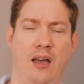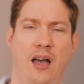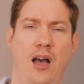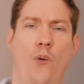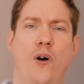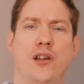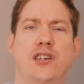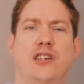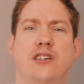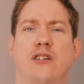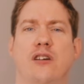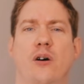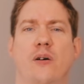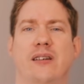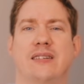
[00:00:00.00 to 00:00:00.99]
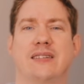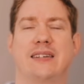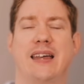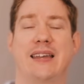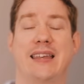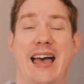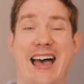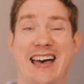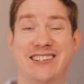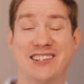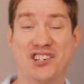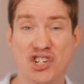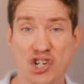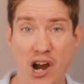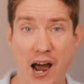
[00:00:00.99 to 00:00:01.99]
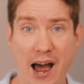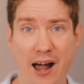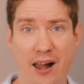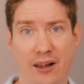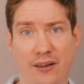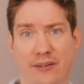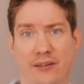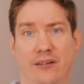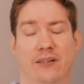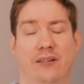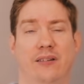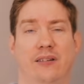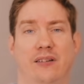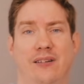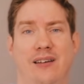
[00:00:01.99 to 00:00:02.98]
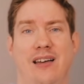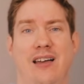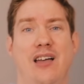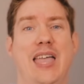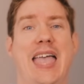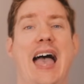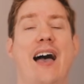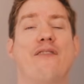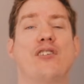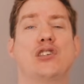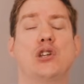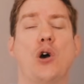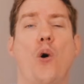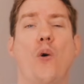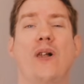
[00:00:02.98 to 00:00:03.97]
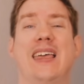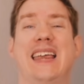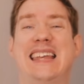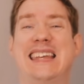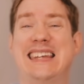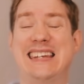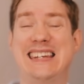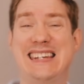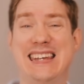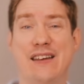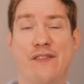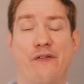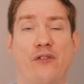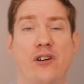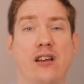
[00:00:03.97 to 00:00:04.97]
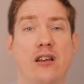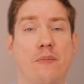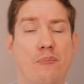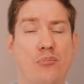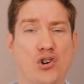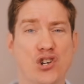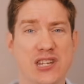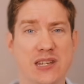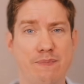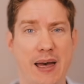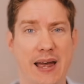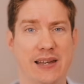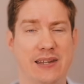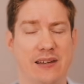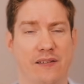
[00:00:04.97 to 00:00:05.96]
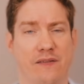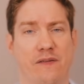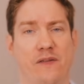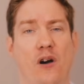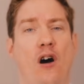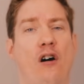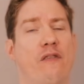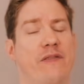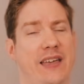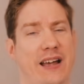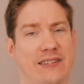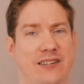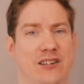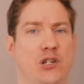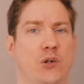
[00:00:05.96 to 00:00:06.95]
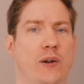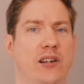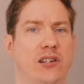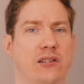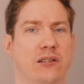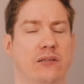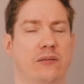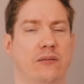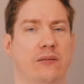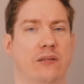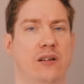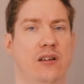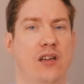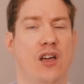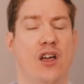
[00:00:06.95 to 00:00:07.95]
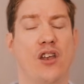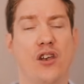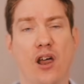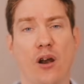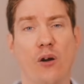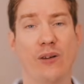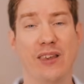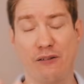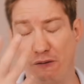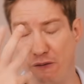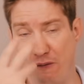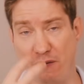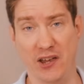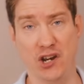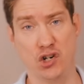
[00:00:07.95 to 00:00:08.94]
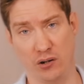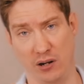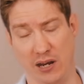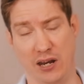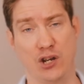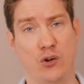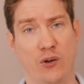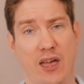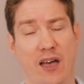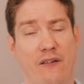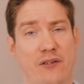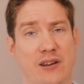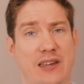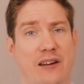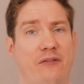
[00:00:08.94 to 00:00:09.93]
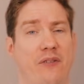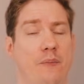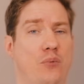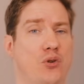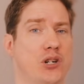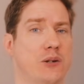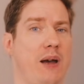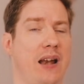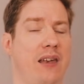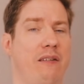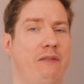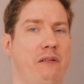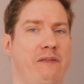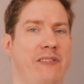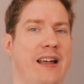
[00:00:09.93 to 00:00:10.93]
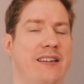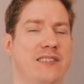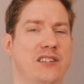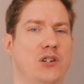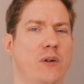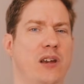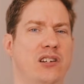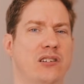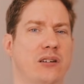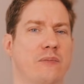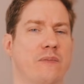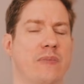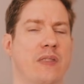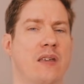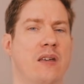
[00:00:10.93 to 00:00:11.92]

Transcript: I want you to notice that as a child, you have a totally different perspective of that situation. Not only visually do you have a different perspective of that situation,